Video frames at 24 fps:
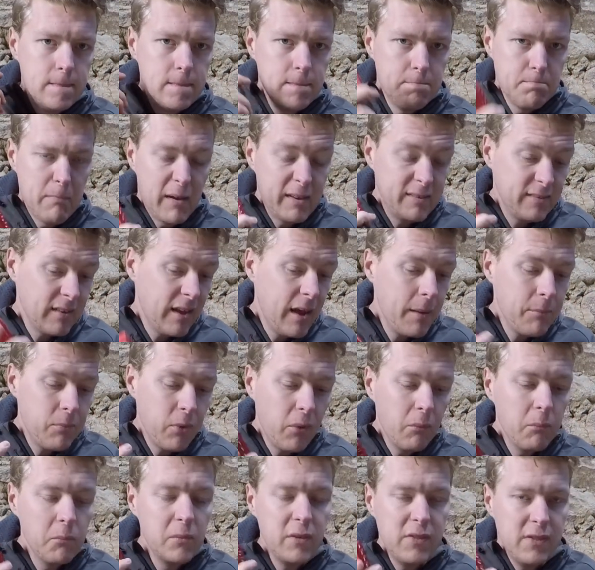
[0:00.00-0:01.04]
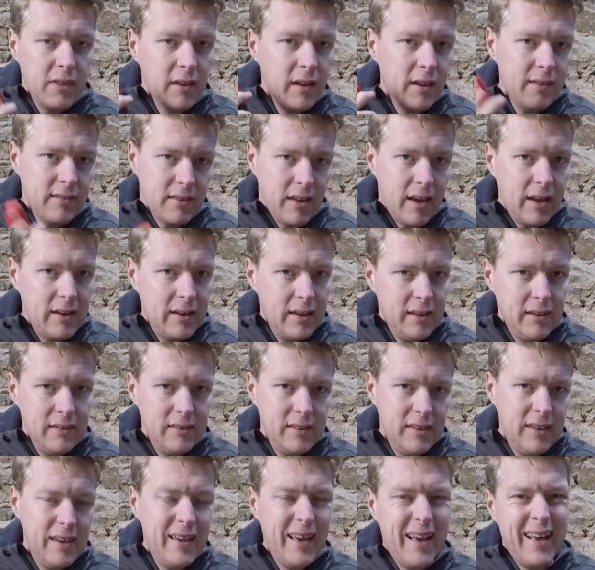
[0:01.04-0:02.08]
My slight problem with the lezyne is
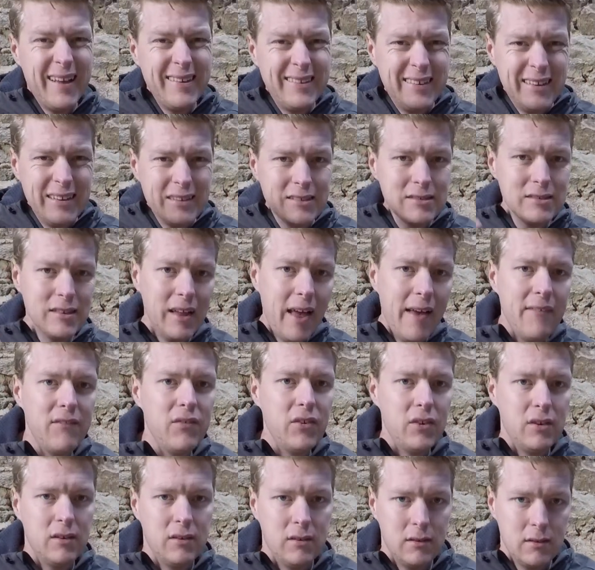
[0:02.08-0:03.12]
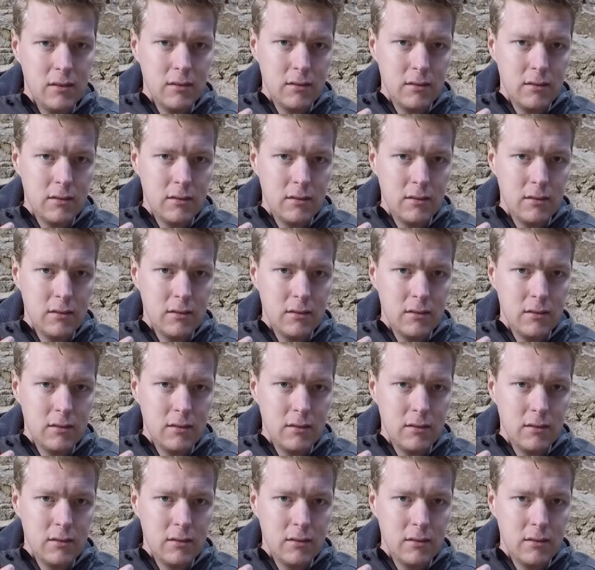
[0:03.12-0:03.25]
it has 11